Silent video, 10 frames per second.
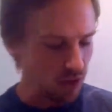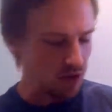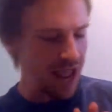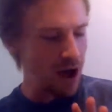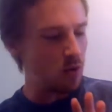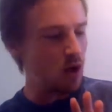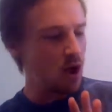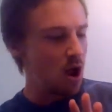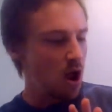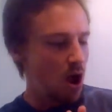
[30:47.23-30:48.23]
Now,
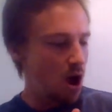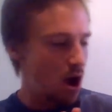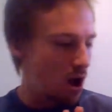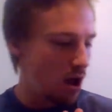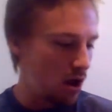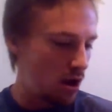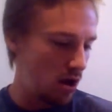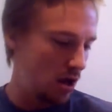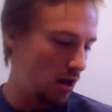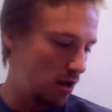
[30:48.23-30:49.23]

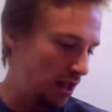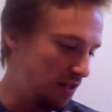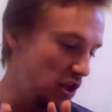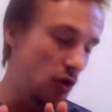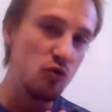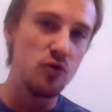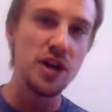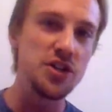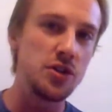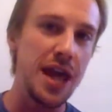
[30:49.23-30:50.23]
in the
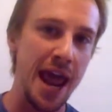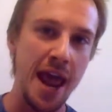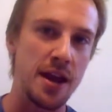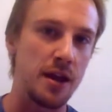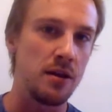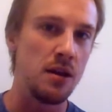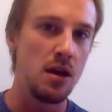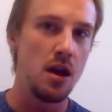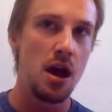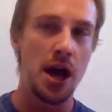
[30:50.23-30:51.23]
original canon,
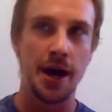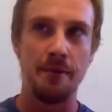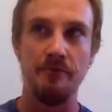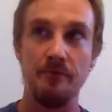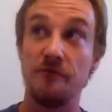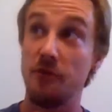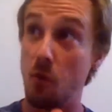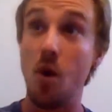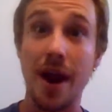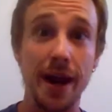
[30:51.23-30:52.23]
from
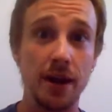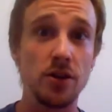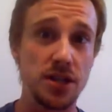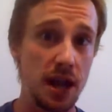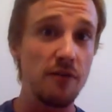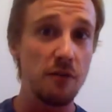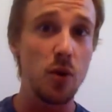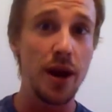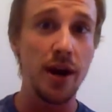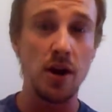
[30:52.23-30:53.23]
what I understand and from
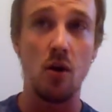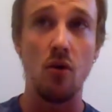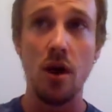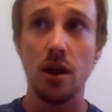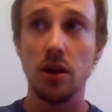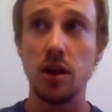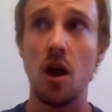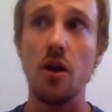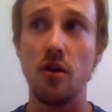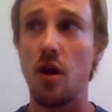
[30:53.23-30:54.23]
what I know,
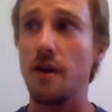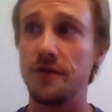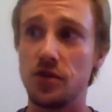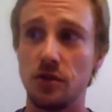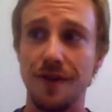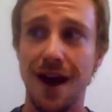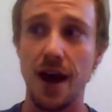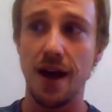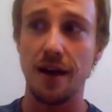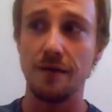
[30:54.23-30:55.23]
Lara Croft
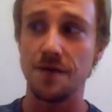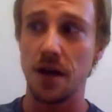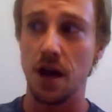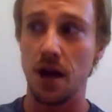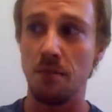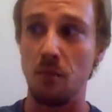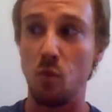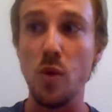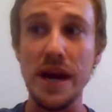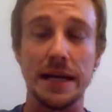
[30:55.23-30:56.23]
survived
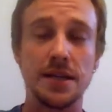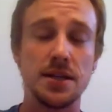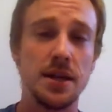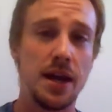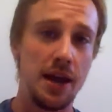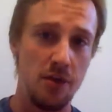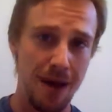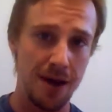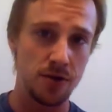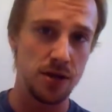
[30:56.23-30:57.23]
weeks in the
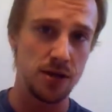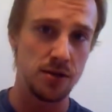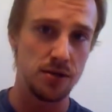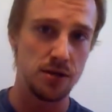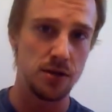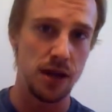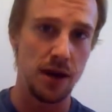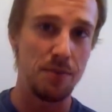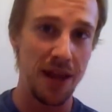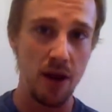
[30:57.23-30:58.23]
mountains in
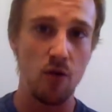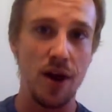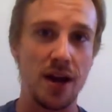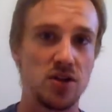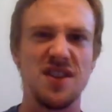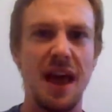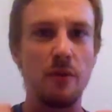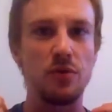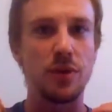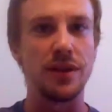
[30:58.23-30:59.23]
a plane crash, and that
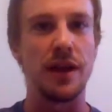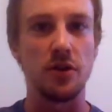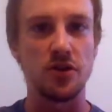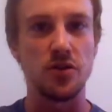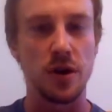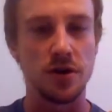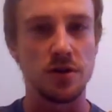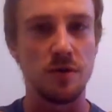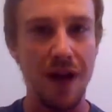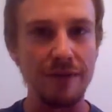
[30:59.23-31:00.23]
was what led her to her
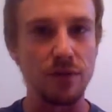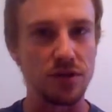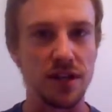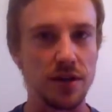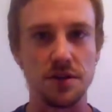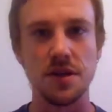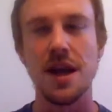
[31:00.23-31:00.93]
survival skills.